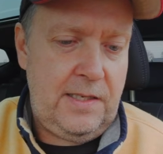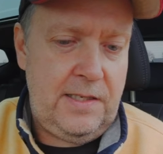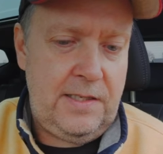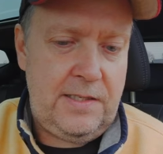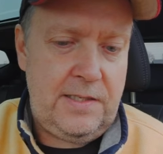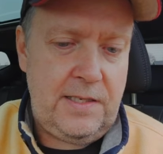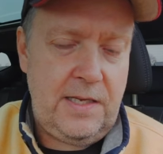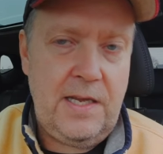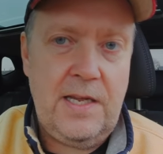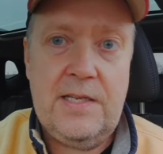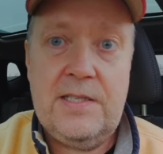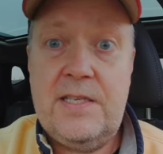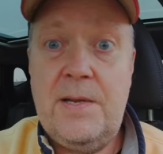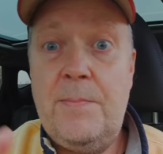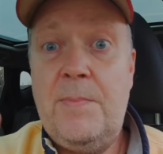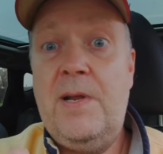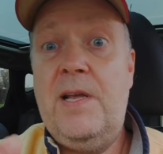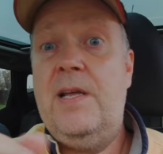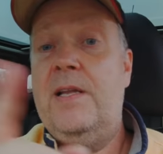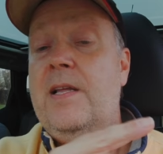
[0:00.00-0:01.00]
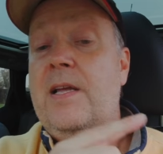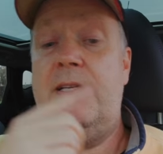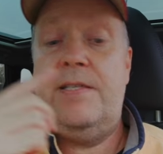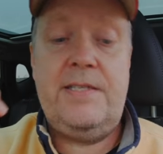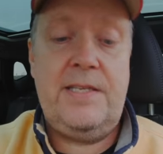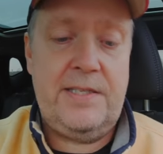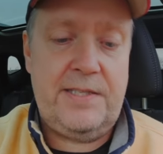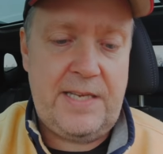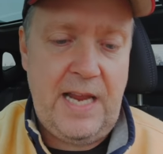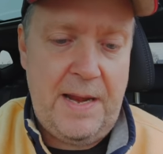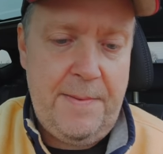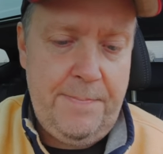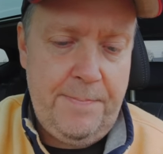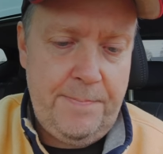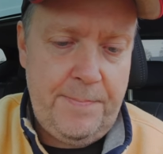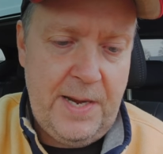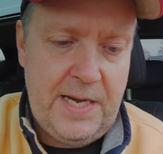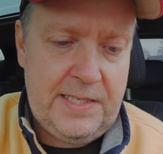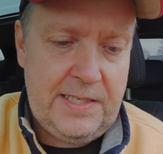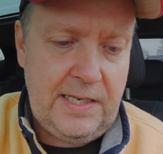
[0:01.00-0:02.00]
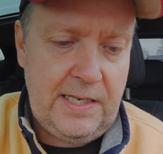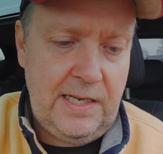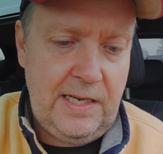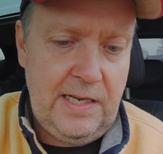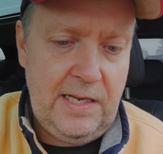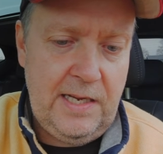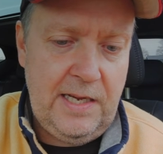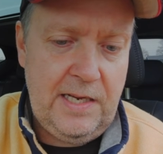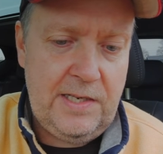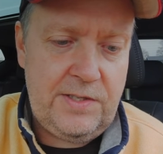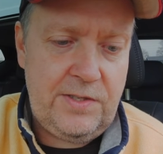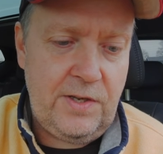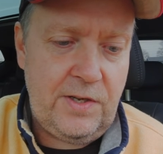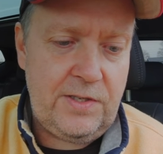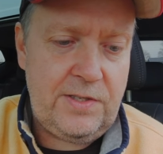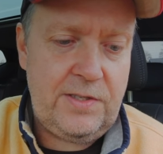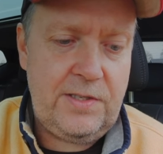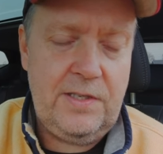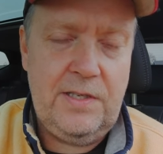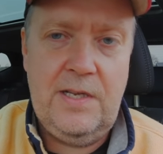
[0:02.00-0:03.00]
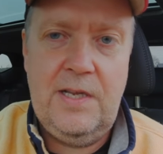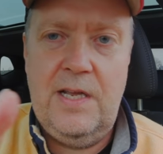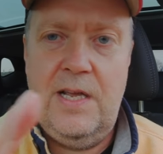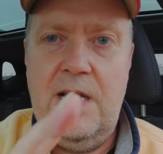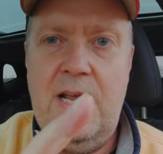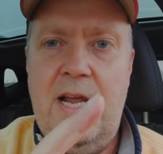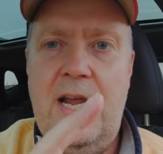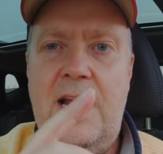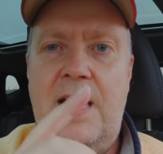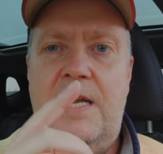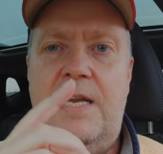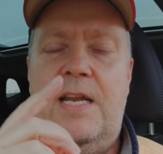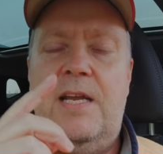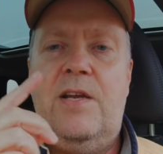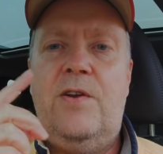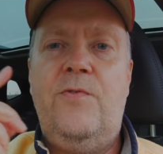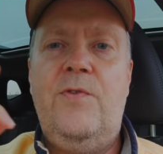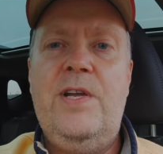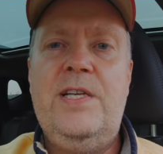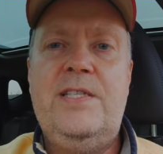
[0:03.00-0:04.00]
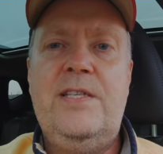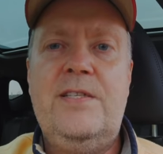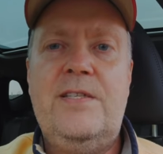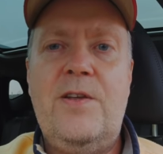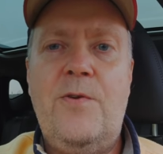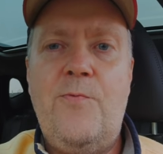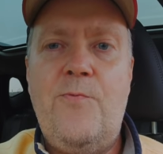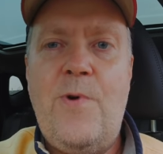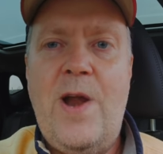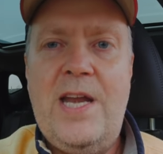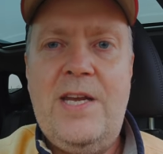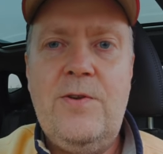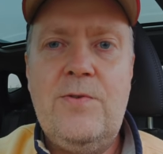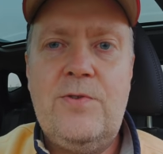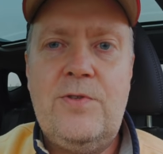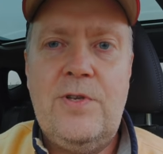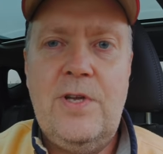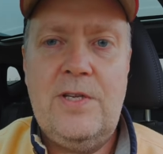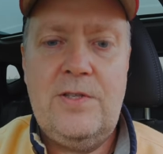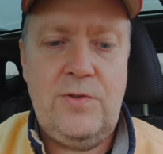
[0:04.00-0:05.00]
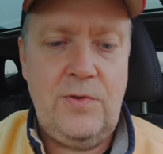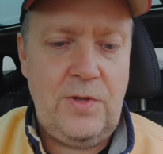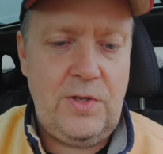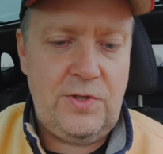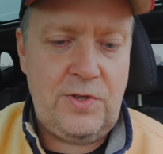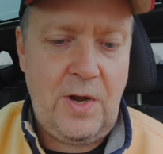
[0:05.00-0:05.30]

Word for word: is uh, simply, it's the same basically. It's just, it increases the radius uh, to the